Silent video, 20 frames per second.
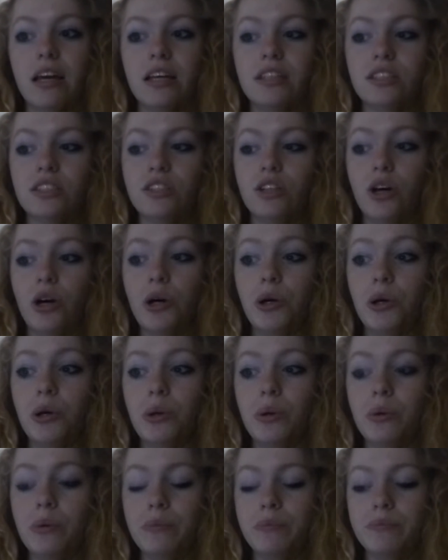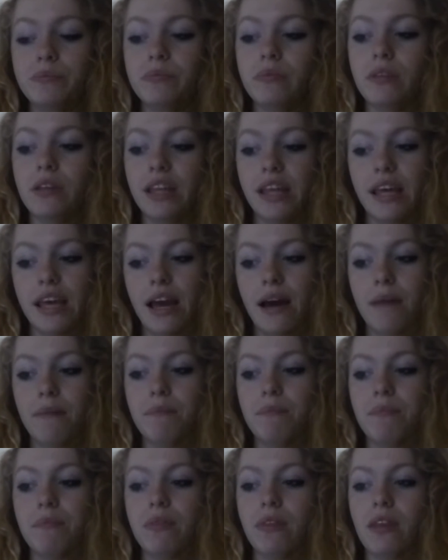So yeah,
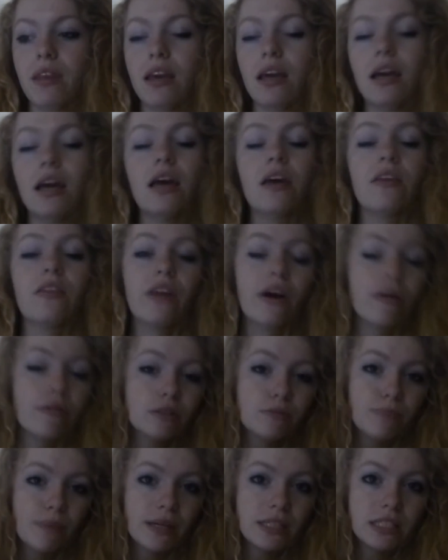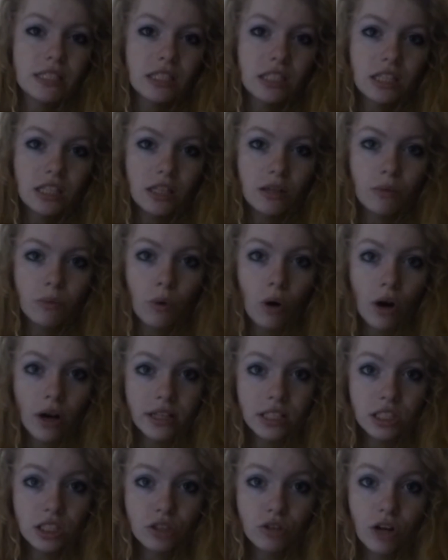that was basically what I
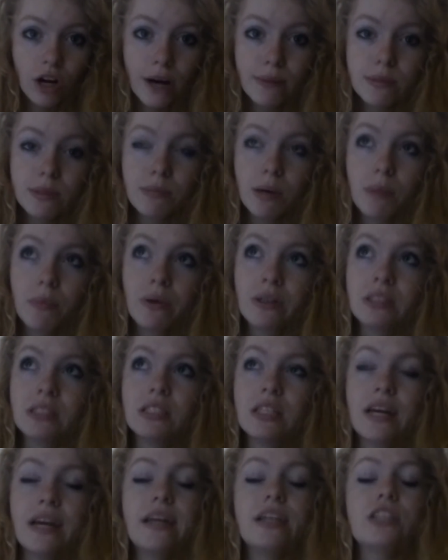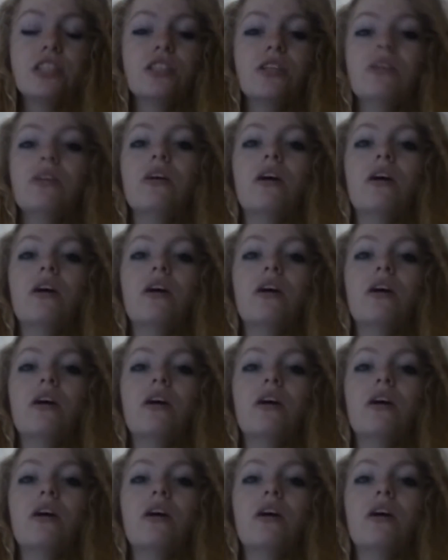described in my presentation.